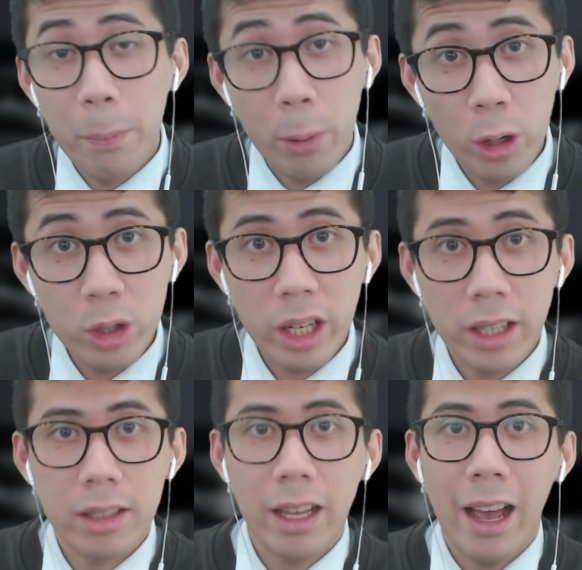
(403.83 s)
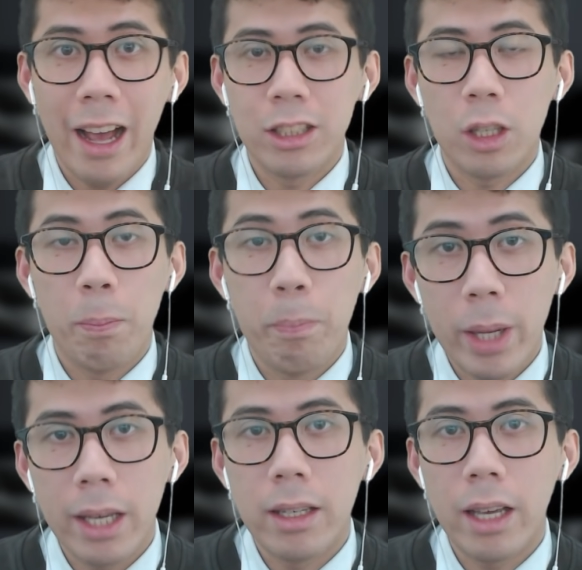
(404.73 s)
project that has a
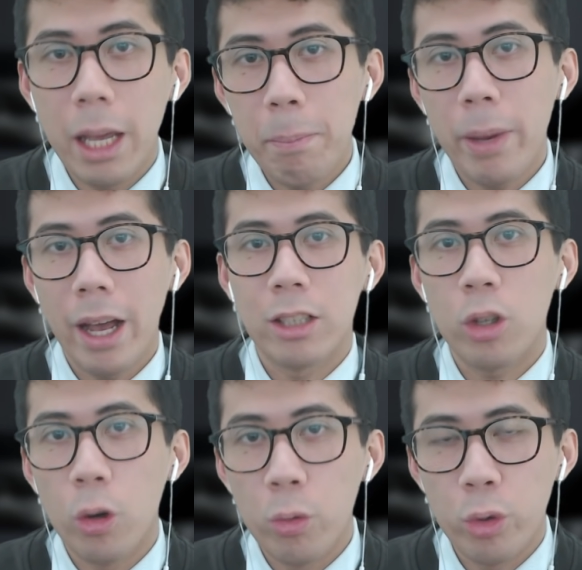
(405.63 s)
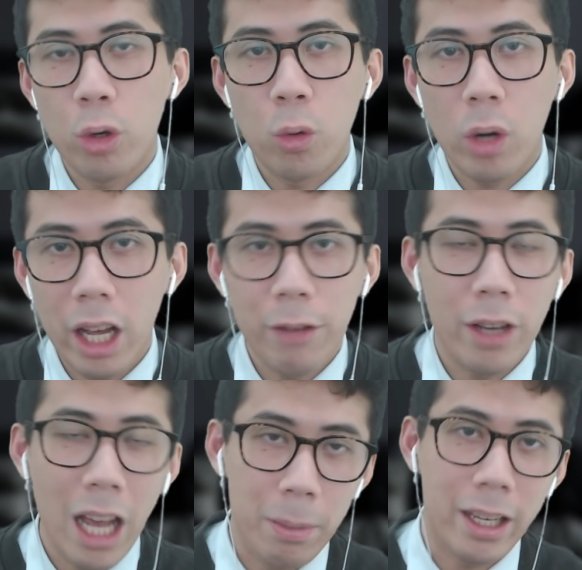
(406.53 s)
big impact on real life
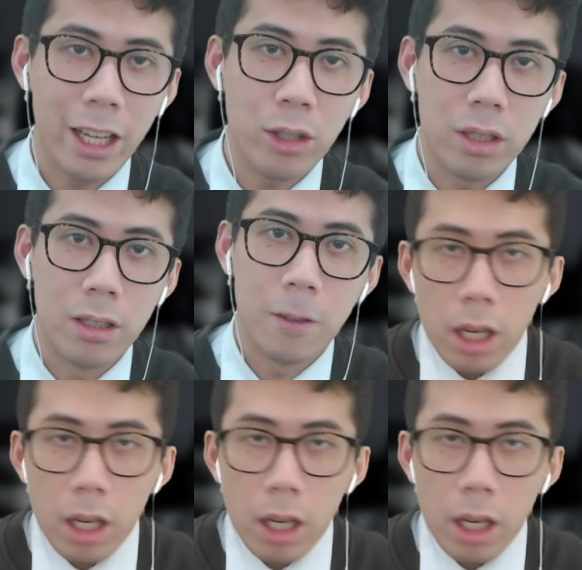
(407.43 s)
application.